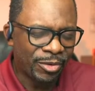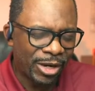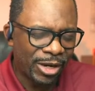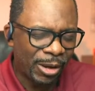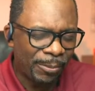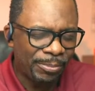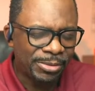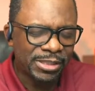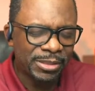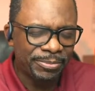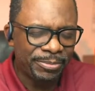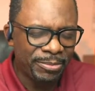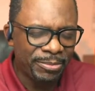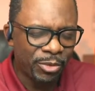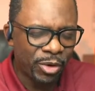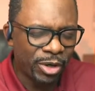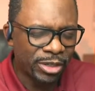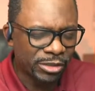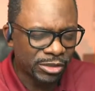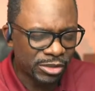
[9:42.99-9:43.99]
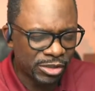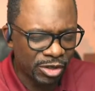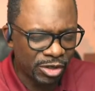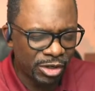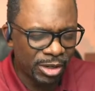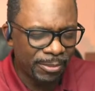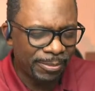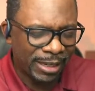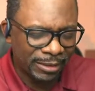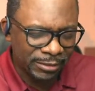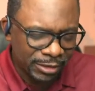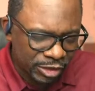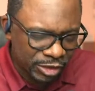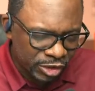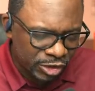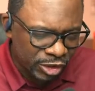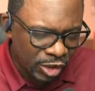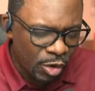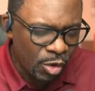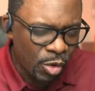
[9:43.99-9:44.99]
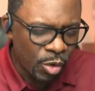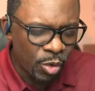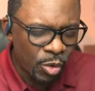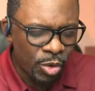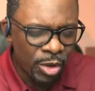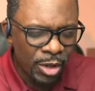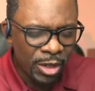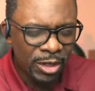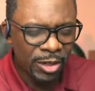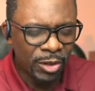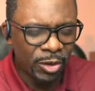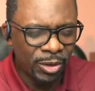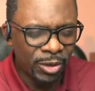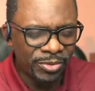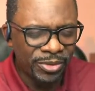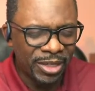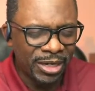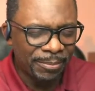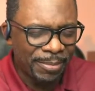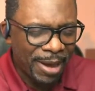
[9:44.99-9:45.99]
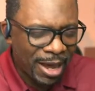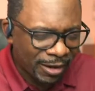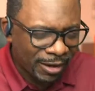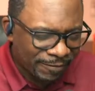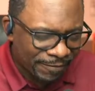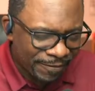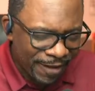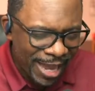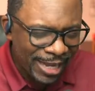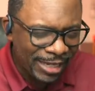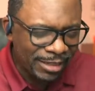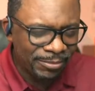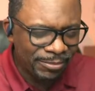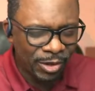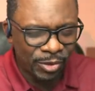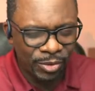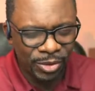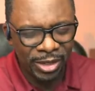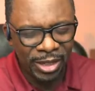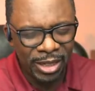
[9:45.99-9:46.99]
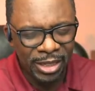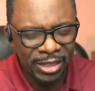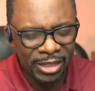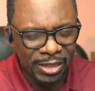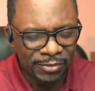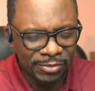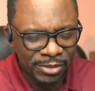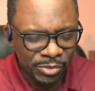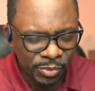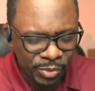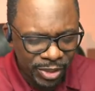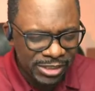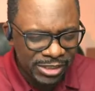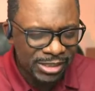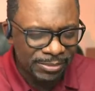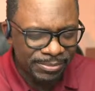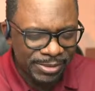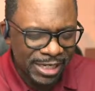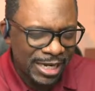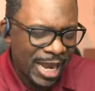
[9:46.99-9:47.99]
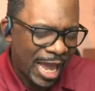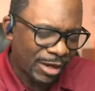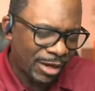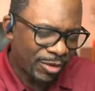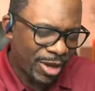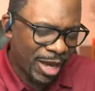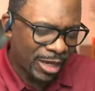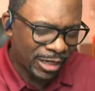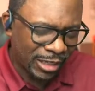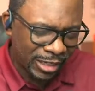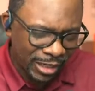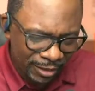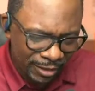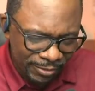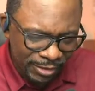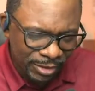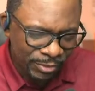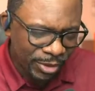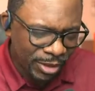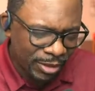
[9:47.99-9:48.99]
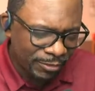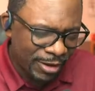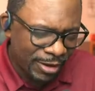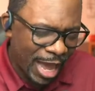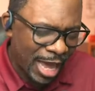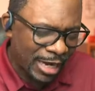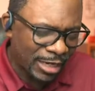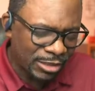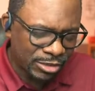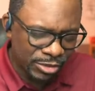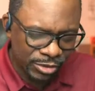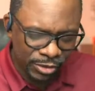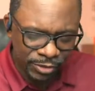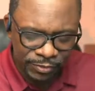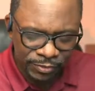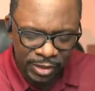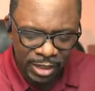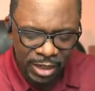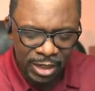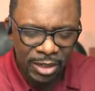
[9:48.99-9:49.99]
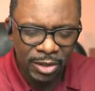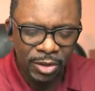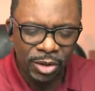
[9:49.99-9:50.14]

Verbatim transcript: Lord, help us to be more concerned about the soul, Lord, than about a fight, Lord. Give us wisdom tonight on how to deliver the word of God in truth,